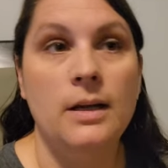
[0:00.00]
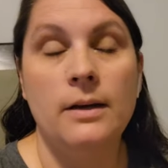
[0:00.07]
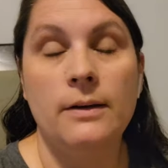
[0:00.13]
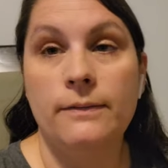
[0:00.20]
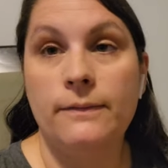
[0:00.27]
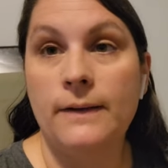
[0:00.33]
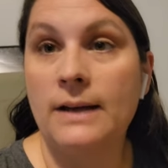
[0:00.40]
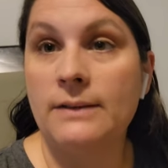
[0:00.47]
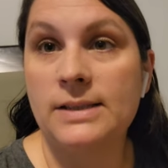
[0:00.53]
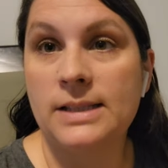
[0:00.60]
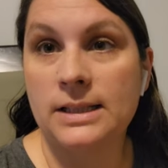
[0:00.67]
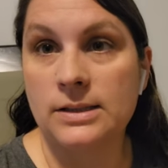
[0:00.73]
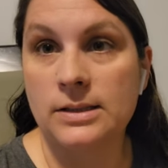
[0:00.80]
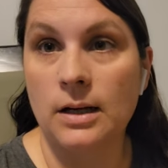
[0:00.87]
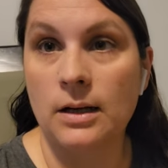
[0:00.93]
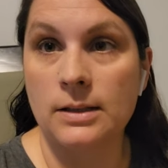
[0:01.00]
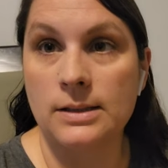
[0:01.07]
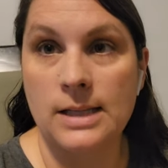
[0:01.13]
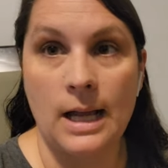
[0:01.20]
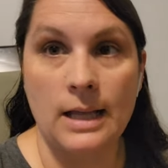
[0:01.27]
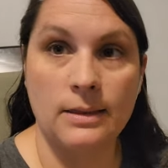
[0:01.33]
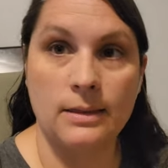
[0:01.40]
five, six
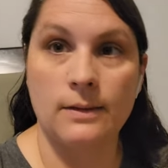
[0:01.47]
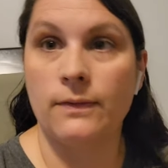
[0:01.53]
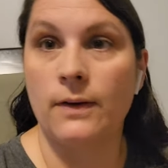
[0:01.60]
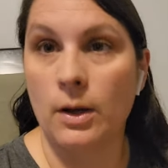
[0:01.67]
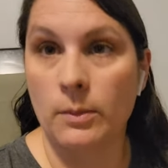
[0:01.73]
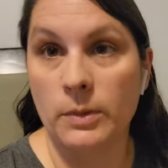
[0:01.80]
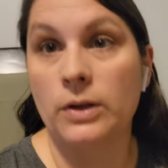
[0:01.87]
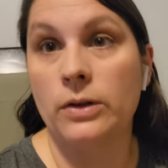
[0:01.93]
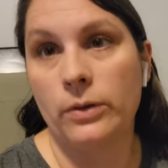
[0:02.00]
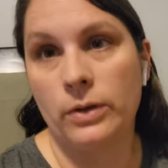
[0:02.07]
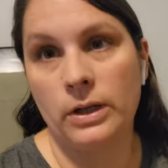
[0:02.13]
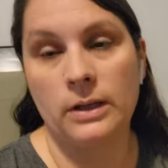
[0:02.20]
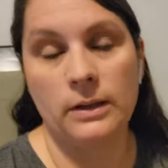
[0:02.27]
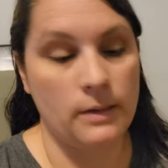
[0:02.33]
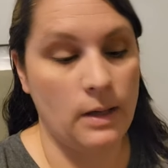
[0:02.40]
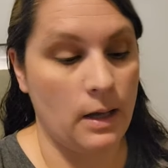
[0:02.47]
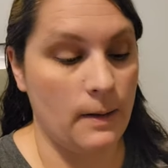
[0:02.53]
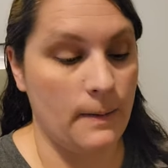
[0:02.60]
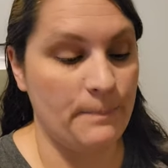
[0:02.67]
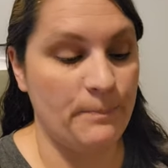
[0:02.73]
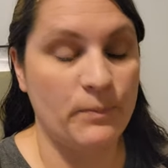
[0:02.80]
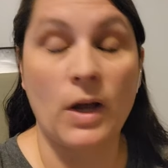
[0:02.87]
dogs at the farm, including
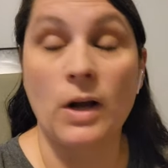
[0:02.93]
um,